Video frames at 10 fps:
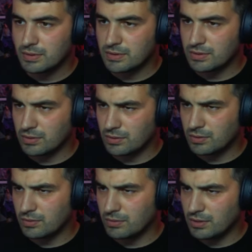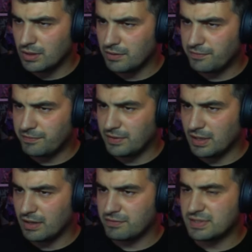So if they
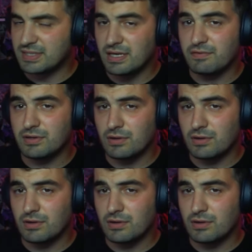have 7